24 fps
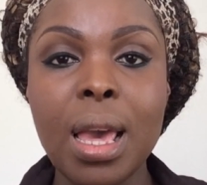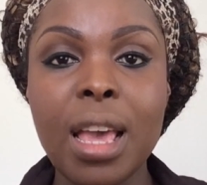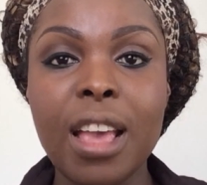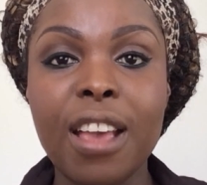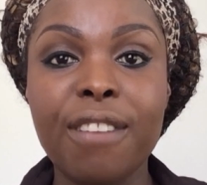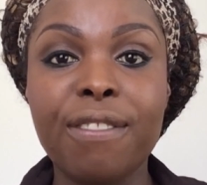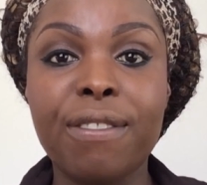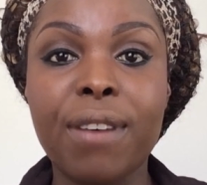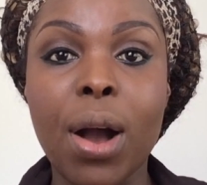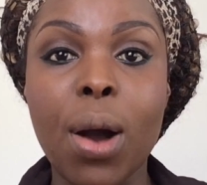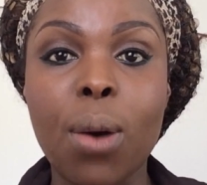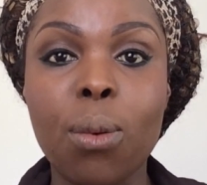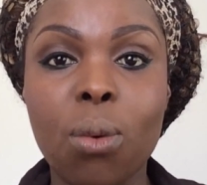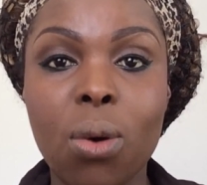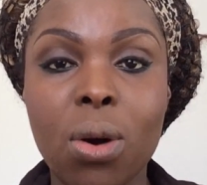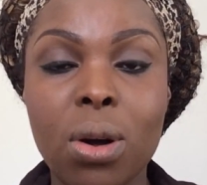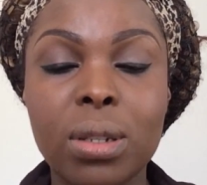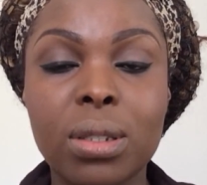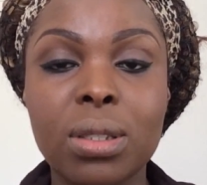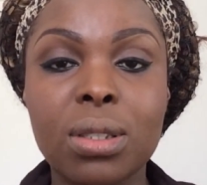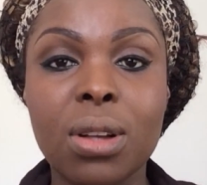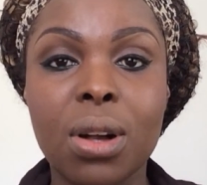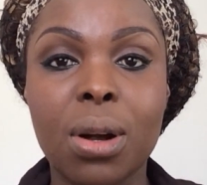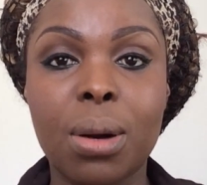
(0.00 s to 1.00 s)
If I
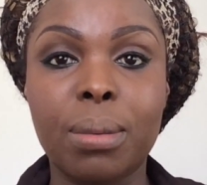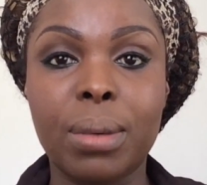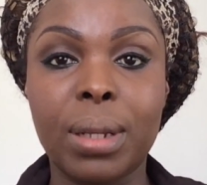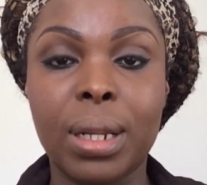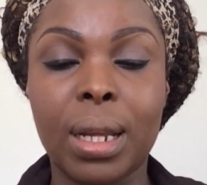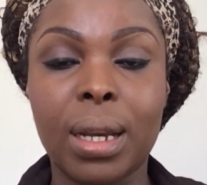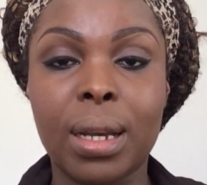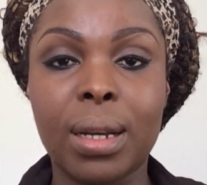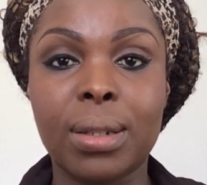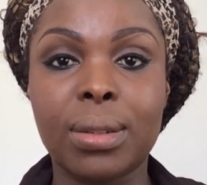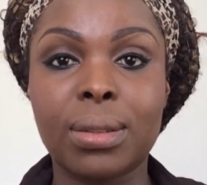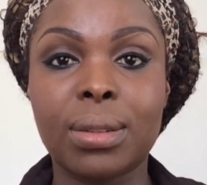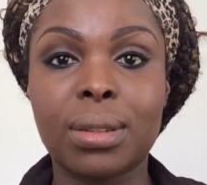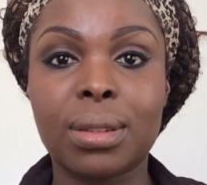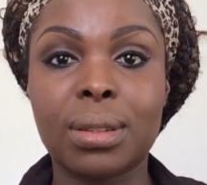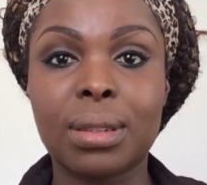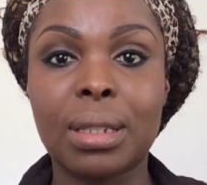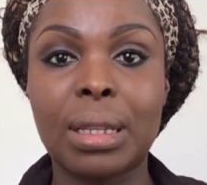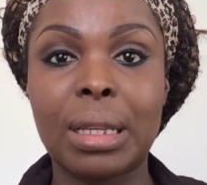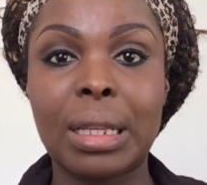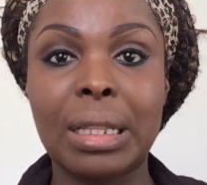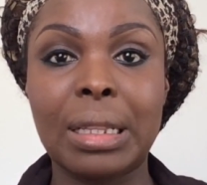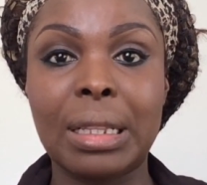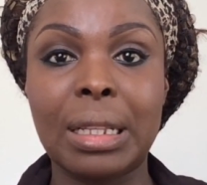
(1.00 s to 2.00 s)
was going out
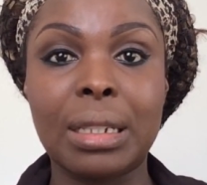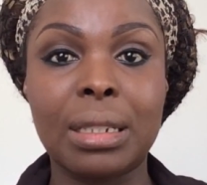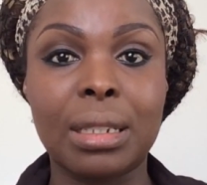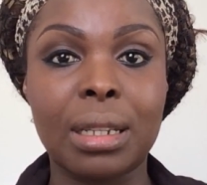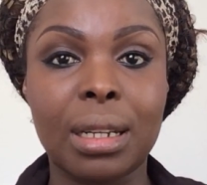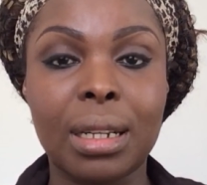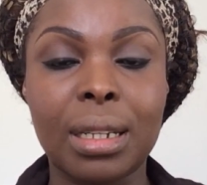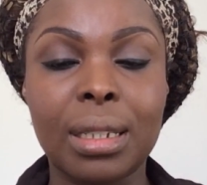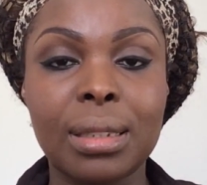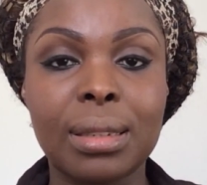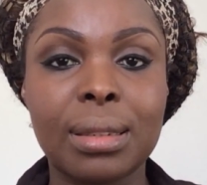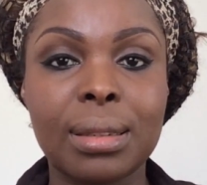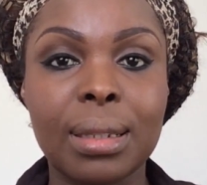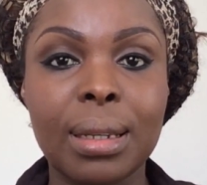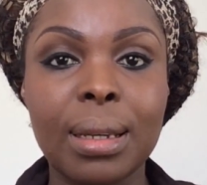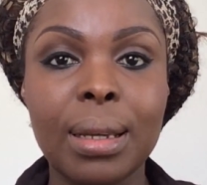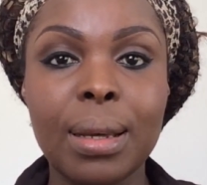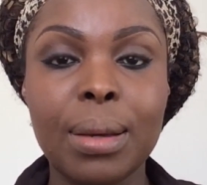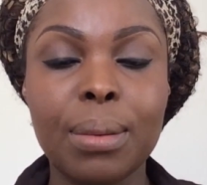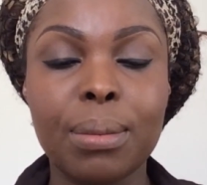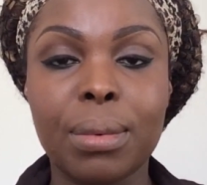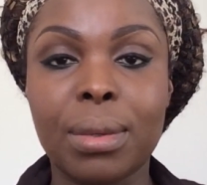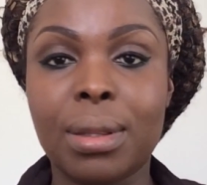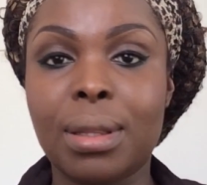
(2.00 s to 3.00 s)
in the night
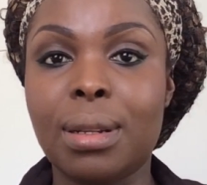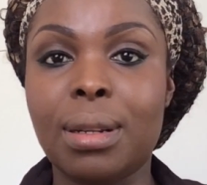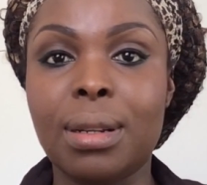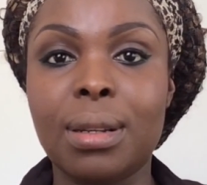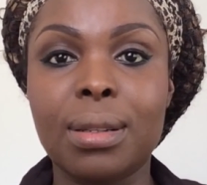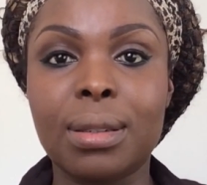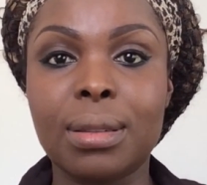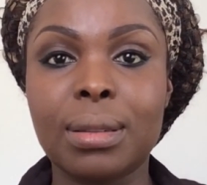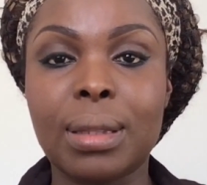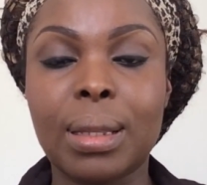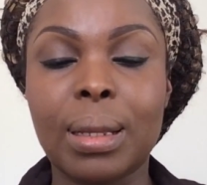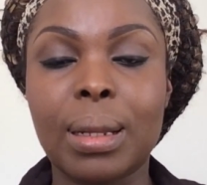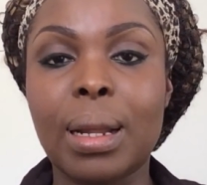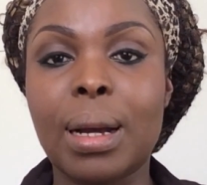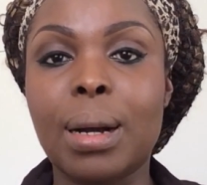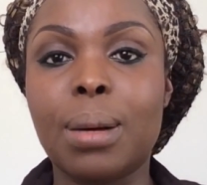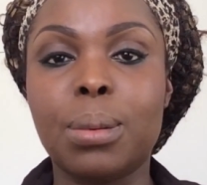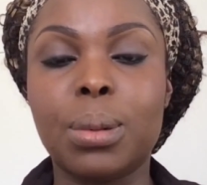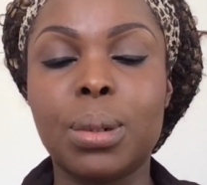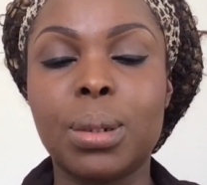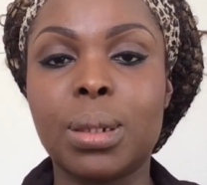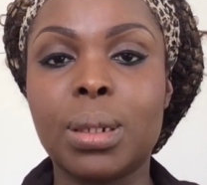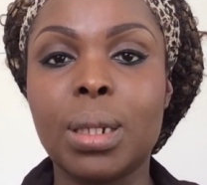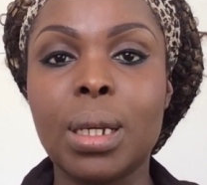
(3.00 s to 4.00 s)
with a look, then I
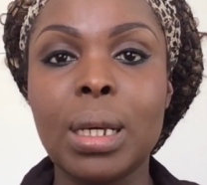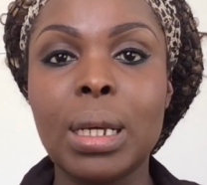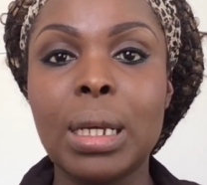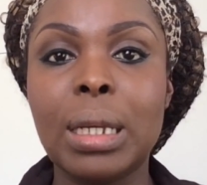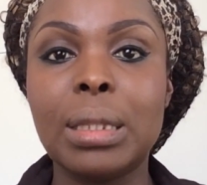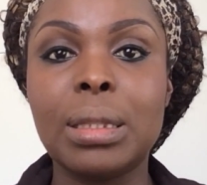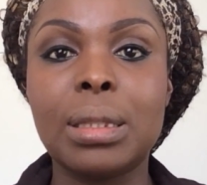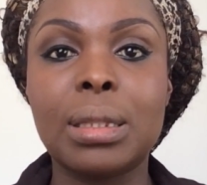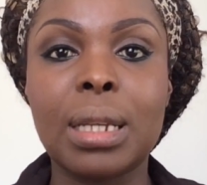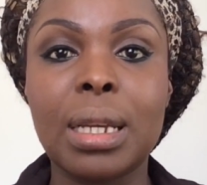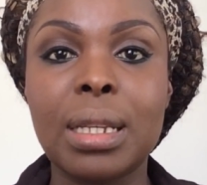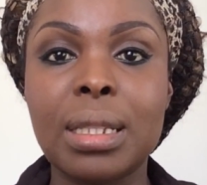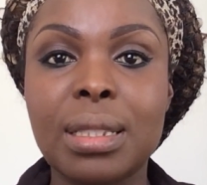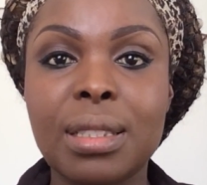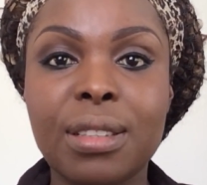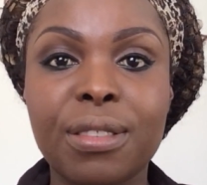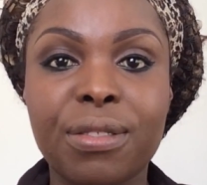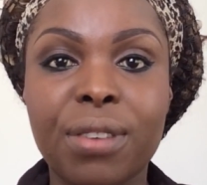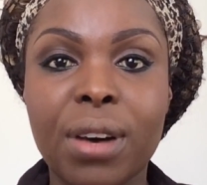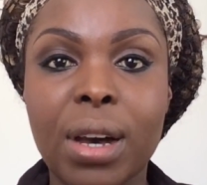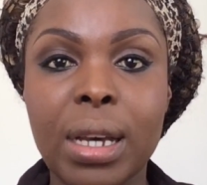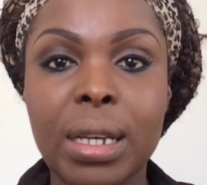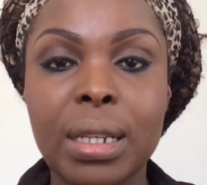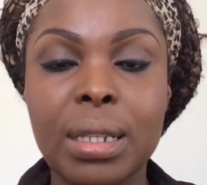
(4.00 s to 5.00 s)
would
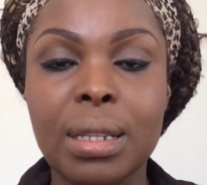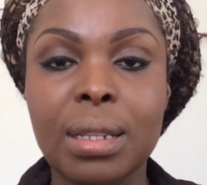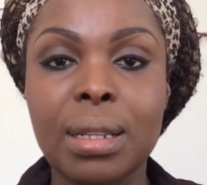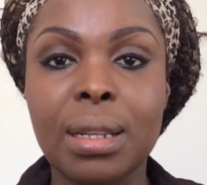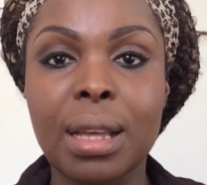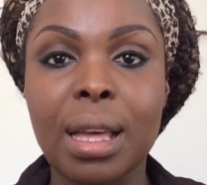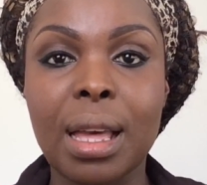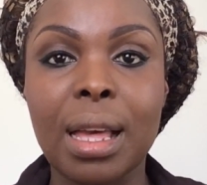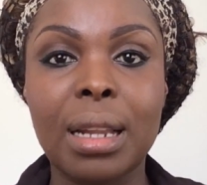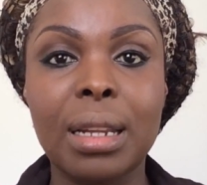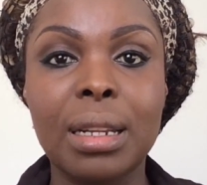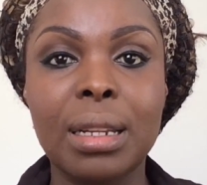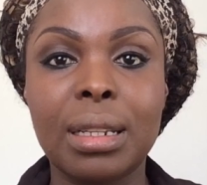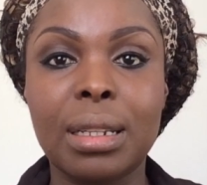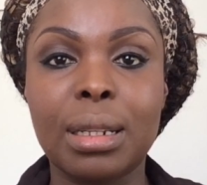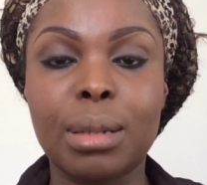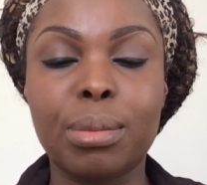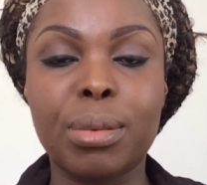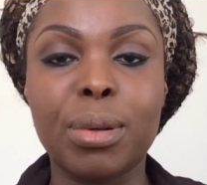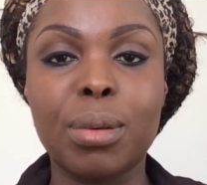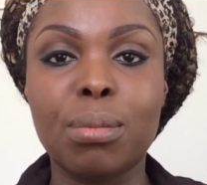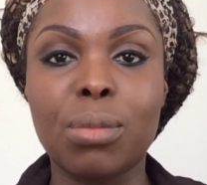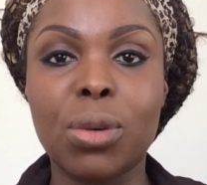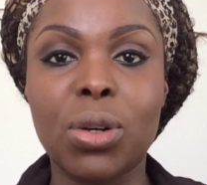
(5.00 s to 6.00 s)
intensify it a little
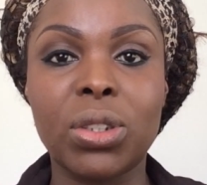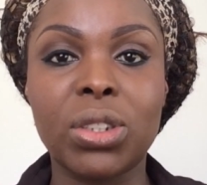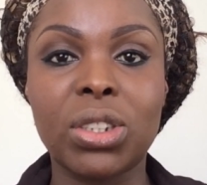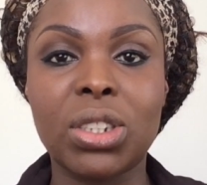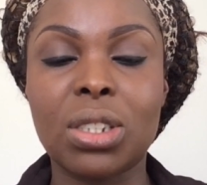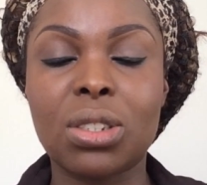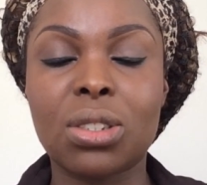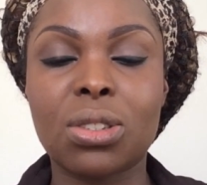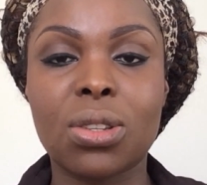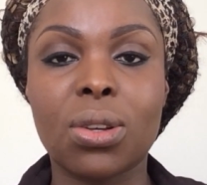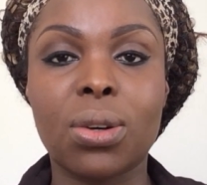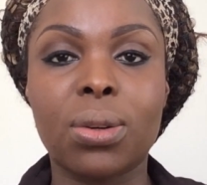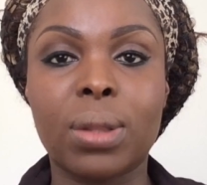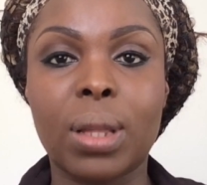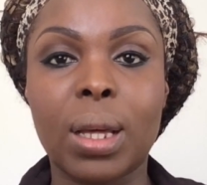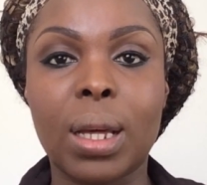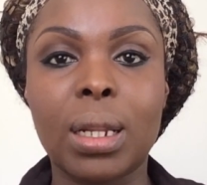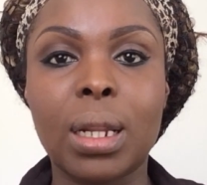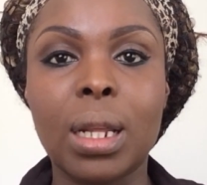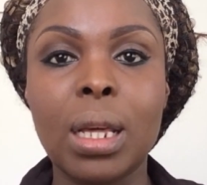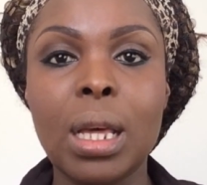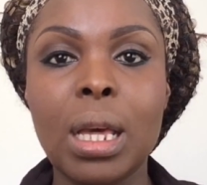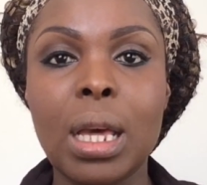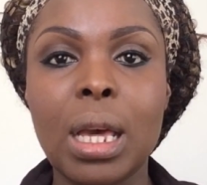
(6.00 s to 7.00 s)
bit more, just so
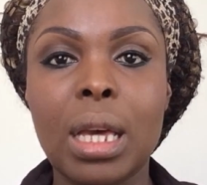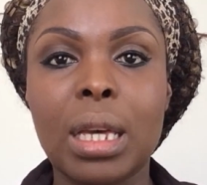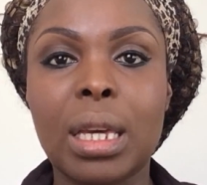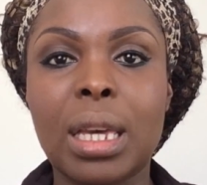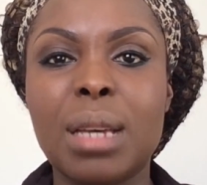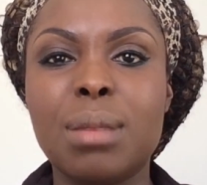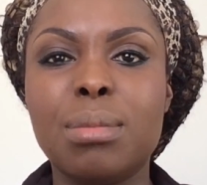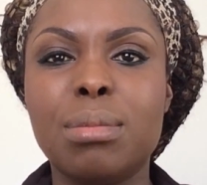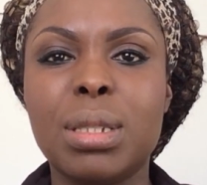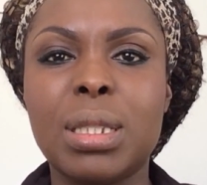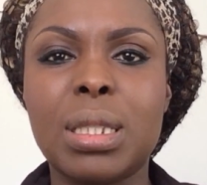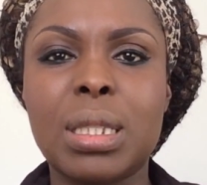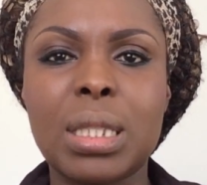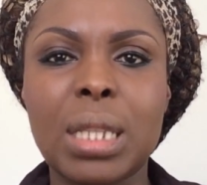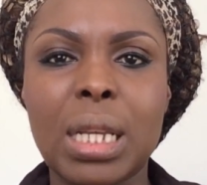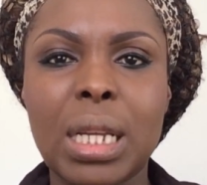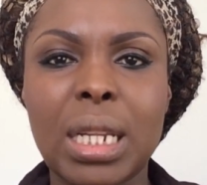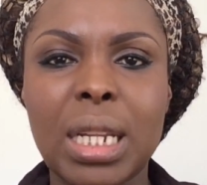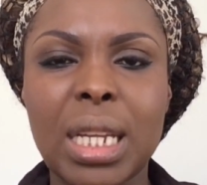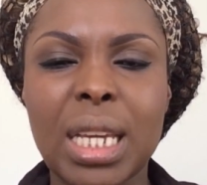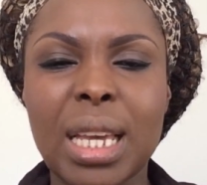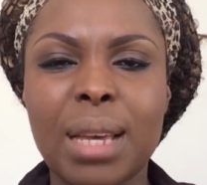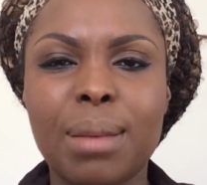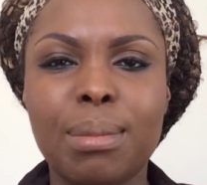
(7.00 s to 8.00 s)
that it can be
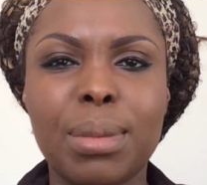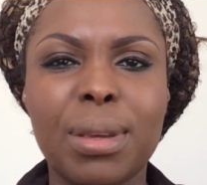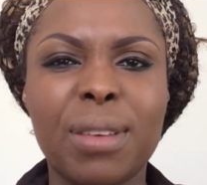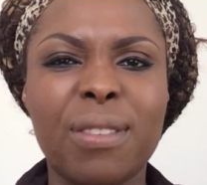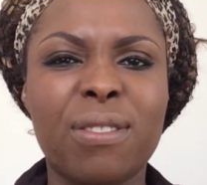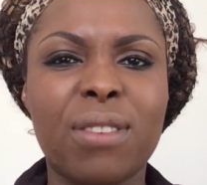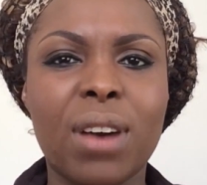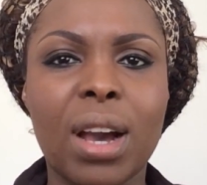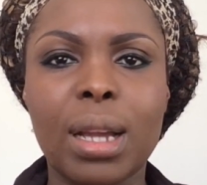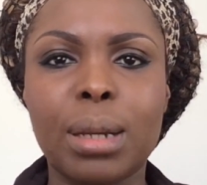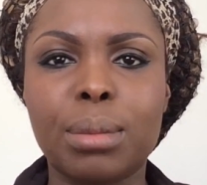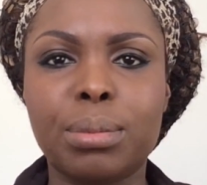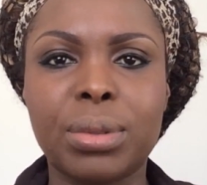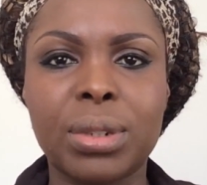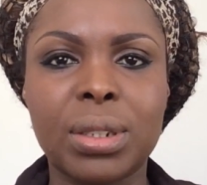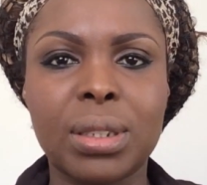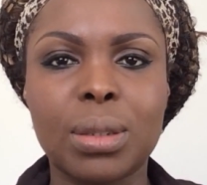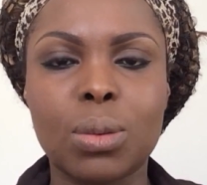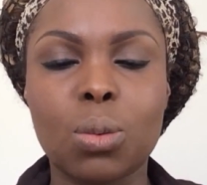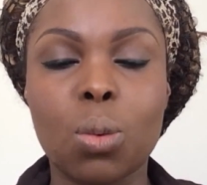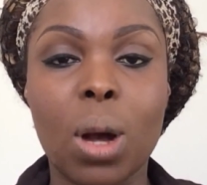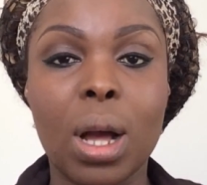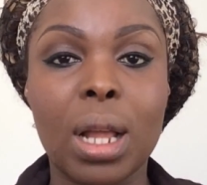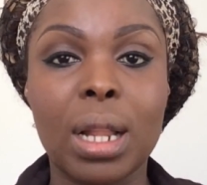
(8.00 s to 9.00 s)
seen, it can be
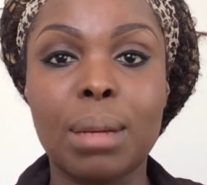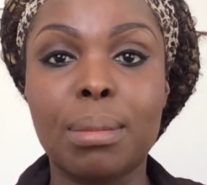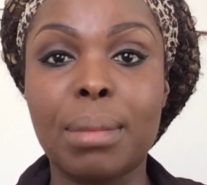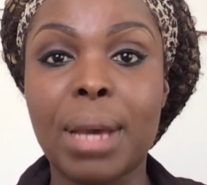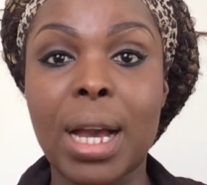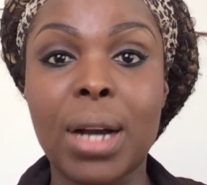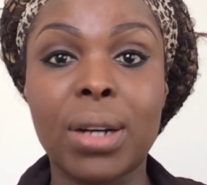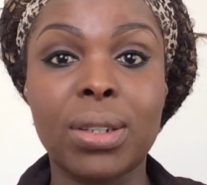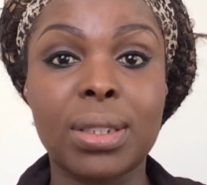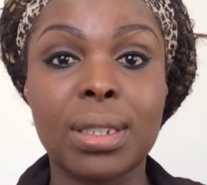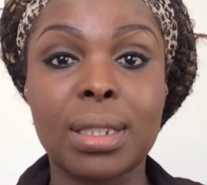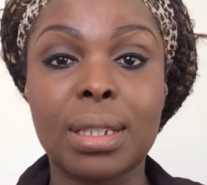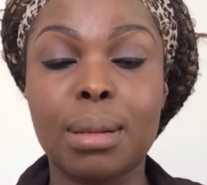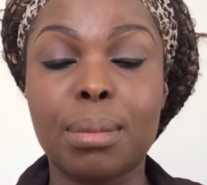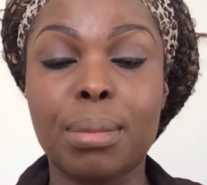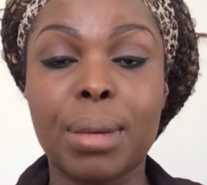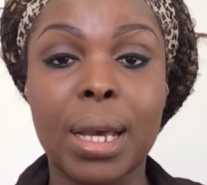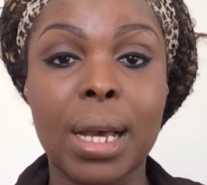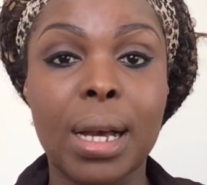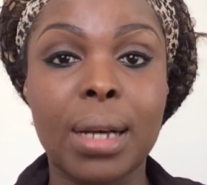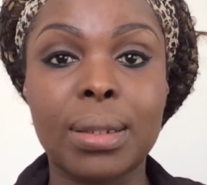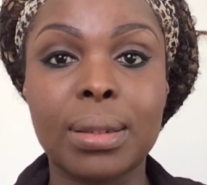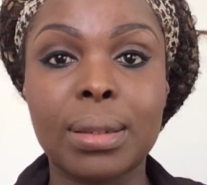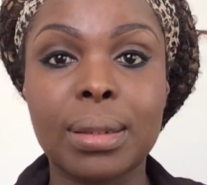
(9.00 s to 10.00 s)
vibrant while I'm out and about.